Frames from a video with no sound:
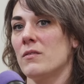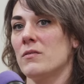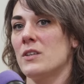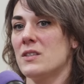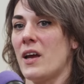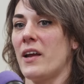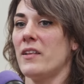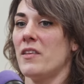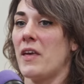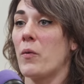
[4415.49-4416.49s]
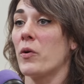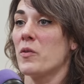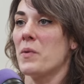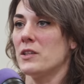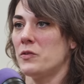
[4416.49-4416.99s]
decided that they weren't the
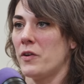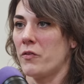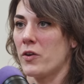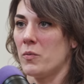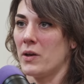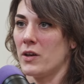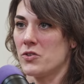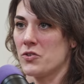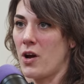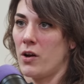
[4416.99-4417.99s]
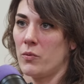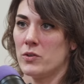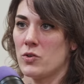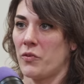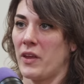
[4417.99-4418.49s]
best fit for you because your dog
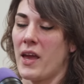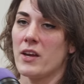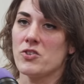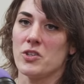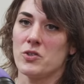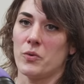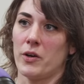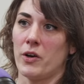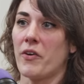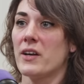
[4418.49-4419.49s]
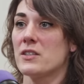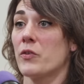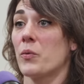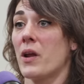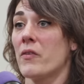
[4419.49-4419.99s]
was overly anxious or aggressive
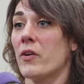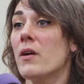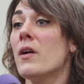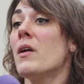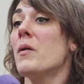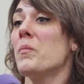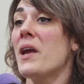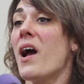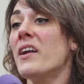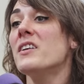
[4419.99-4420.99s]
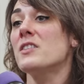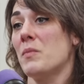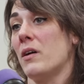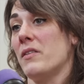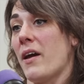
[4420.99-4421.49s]
or whatever, be honest
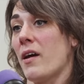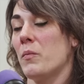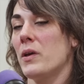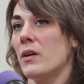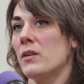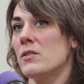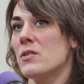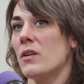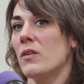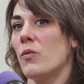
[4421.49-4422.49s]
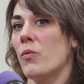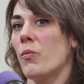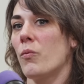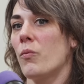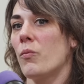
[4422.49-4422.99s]
about that, because
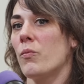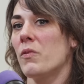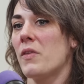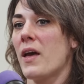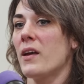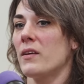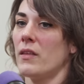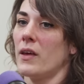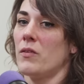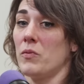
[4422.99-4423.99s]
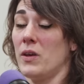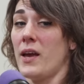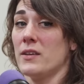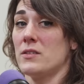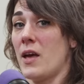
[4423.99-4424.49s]
that, like,
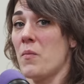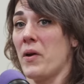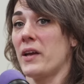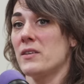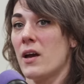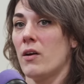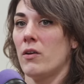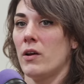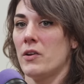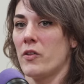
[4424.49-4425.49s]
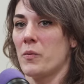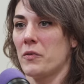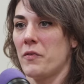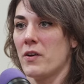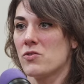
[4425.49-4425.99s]
yes, that might tell another
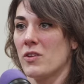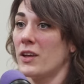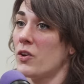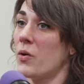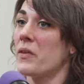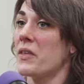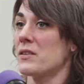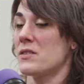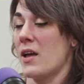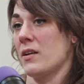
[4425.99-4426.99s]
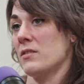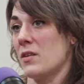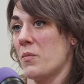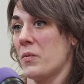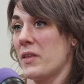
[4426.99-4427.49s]
professional, like, you know what, that's not
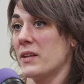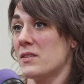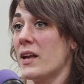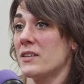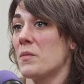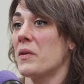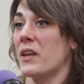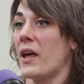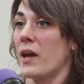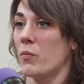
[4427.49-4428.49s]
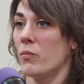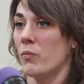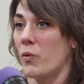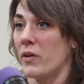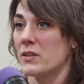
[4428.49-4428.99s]
something that I'm
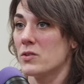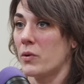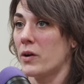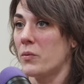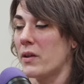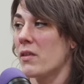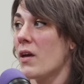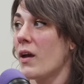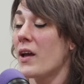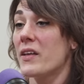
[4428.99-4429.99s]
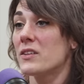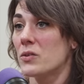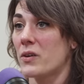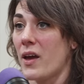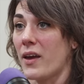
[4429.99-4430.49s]
willing to work with, and that's
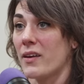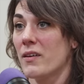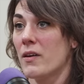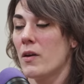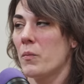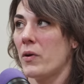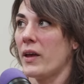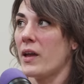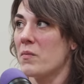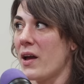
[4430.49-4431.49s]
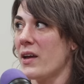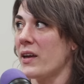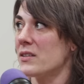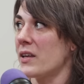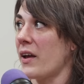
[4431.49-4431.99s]
okay. But, like, in my
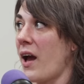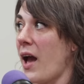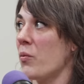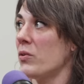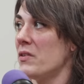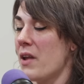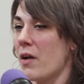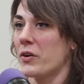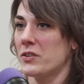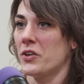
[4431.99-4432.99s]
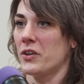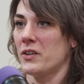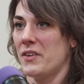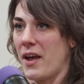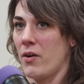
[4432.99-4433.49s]
case, like, I will never
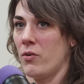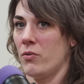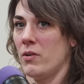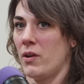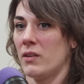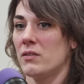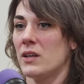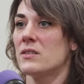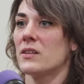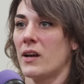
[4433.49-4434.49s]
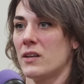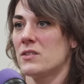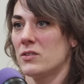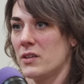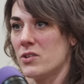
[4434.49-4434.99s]
turn down at least a
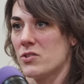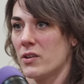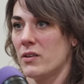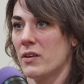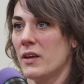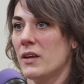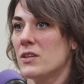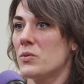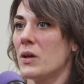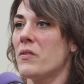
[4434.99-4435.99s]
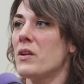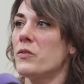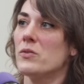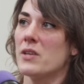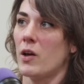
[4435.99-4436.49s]
consultation. So even if
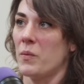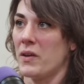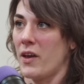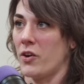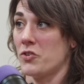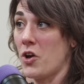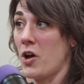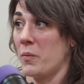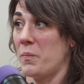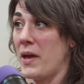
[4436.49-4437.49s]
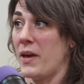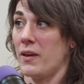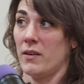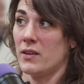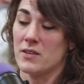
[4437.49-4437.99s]
you tell me that your dog bit
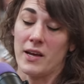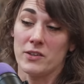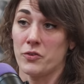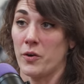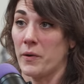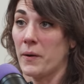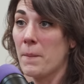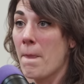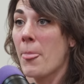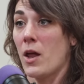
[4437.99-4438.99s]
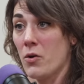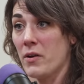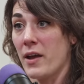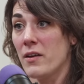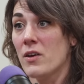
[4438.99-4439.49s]
its last groomer,
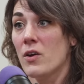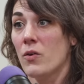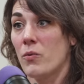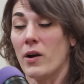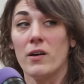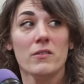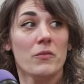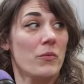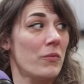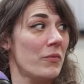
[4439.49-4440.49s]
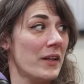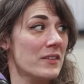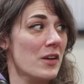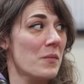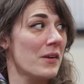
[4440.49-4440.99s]
okay, well, let's
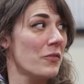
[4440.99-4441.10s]
come in